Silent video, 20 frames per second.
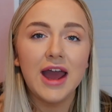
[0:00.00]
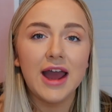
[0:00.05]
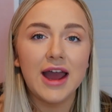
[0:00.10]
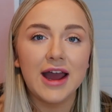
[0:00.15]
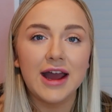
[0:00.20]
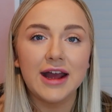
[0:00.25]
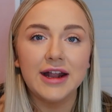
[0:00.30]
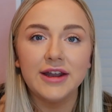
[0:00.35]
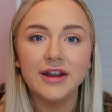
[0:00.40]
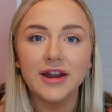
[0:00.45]

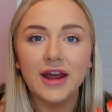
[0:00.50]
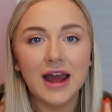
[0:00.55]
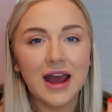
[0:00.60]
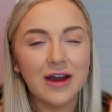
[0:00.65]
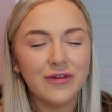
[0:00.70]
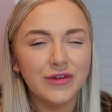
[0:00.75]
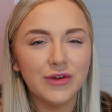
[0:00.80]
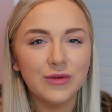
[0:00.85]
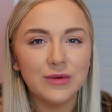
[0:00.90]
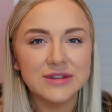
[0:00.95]
and
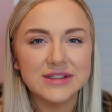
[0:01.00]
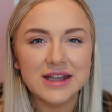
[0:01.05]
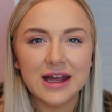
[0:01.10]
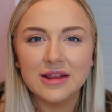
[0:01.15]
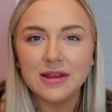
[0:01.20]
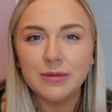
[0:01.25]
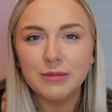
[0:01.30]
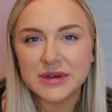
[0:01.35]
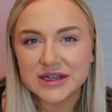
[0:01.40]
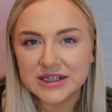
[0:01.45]
haven't always
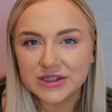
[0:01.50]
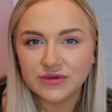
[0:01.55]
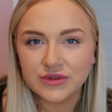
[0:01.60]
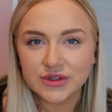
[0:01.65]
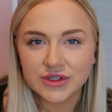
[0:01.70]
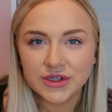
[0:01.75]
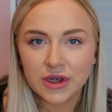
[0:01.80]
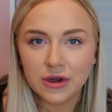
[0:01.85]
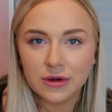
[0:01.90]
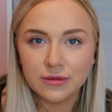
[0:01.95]
had the best
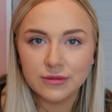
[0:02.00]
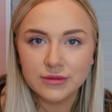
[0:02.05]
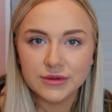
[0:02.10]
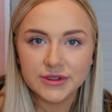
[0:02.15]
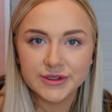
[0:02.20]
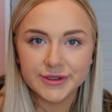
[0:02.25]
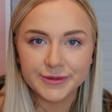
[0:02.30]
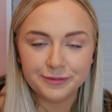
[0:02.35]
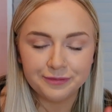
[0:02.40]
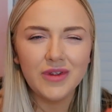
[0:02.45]

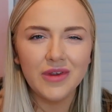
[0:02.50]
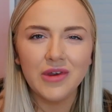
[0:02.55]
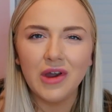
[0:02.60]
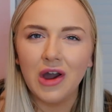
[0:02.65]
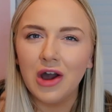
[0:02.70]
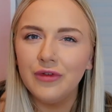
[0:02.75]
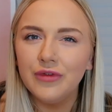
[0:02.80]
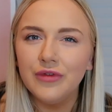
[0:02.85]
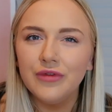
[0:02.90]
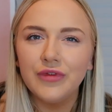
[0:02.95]
results.
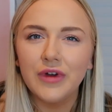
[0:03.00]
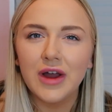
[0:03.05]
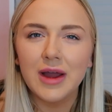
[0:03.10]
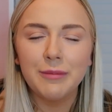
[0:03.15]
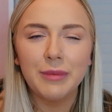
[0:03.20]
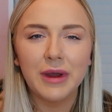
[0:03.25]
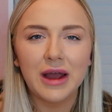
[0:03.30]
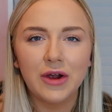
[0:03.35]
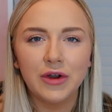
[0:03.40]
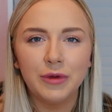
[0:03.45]
I often
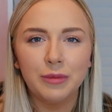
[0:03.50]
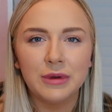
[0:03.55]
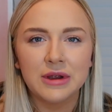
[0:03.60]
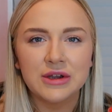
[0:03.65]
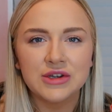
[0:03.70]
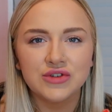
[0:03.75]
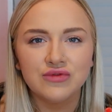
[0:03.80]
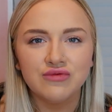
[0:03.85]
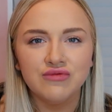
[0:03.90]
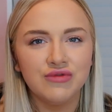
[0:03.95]
find powder
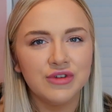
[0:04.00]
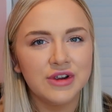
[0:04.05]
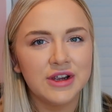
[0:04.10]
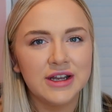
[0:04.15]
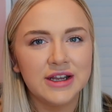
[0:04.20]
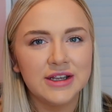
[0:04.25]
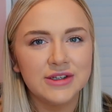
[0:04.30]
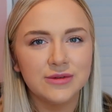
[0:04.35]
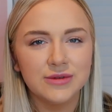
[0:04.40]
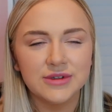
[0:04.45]
blush
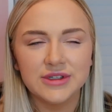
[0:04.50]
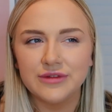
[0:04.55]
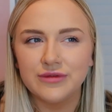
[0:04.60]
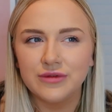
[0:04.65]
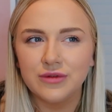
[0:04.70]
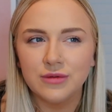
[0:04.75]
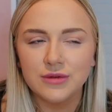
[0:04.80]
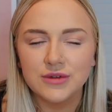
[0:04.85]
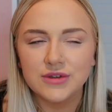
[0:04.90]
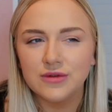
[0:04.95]
really sort of
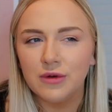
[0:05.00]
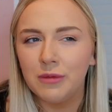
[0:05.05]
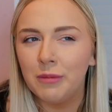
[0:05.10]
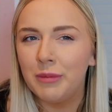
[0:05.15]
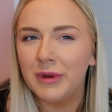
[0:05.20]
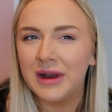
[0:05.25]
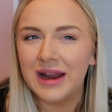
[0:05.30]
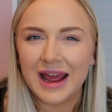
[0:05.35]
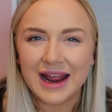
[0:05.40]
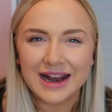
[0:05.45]
difficult to sort of
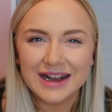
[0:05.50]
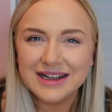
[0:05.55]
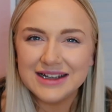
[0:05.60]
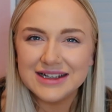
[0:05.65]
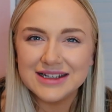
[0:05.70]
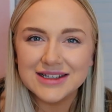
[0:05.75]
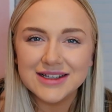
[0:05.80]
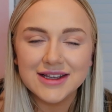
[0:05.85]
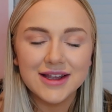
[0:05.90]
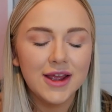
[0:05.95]
blend.
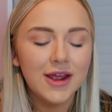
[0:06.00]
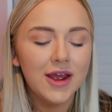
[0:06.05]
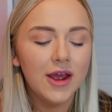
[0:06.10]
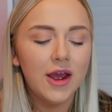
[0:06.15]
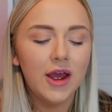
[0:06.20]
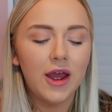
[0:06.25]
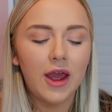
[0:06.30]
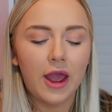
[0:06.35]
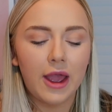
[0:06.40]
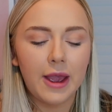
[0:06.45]

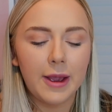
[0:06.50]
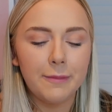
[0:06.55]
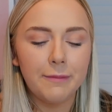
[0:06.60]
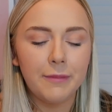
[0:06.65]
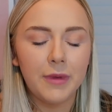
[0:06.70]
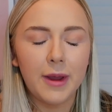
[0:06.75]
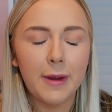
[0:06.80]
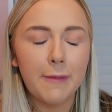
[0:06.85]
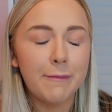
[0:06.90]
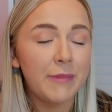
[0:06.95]

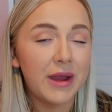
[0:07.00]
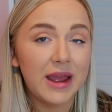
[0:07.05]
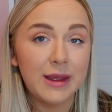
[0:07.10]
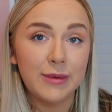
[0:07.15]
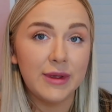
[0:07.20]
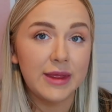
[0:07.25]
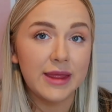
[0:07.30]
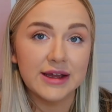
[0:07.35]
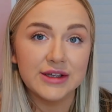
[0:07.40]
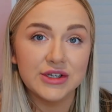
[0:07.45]

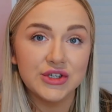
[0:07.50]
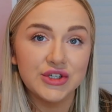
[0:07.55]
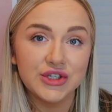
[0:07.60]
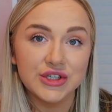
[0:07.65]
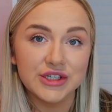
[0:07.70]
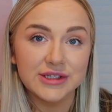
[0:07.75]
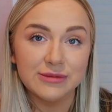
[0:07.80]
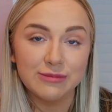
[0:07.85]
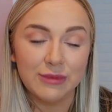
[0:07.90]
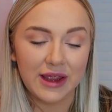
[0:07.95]
Maybe that's
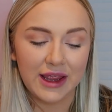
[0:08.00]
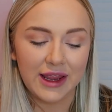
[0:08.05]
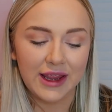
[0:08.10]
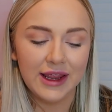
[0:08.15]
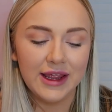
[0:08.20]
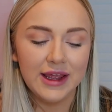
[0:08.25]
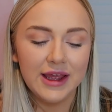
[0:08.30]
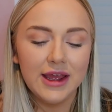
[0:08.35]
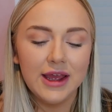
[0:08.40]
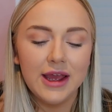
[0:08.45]
just
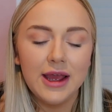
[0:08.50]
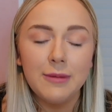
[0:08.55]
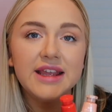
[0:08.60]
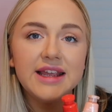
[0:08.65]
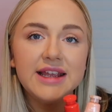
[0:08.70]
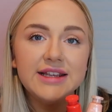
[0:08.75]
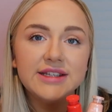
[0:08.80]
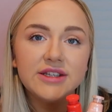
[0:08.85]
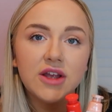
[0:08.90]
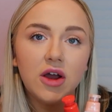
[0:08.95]
me.
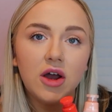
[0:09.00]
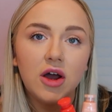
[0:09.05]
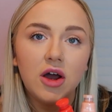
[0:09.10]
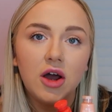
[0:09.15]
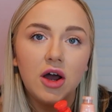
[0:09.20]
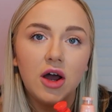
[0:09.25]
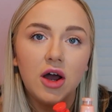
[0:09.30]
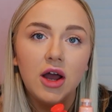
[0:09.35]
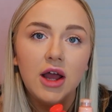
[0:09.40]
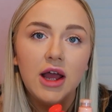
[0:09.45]
These
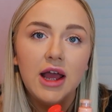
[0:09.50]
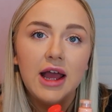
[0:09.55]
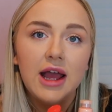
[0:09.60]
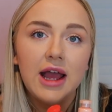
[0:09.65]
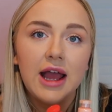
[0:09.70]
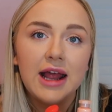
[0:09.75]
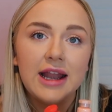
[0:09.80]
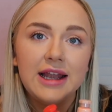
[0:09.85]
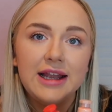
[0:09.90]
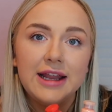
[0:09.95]
are
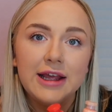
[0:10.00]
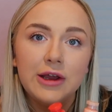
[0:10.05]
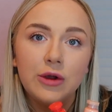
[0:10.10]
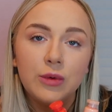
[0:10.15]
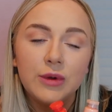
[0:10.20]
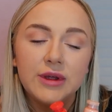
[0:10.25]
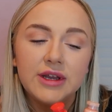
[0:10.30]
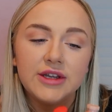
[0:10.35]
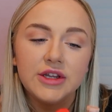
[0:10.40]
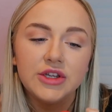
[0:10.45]
a
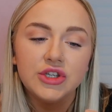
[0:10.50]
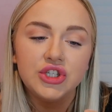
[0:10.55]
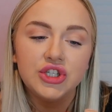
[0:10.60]
liquid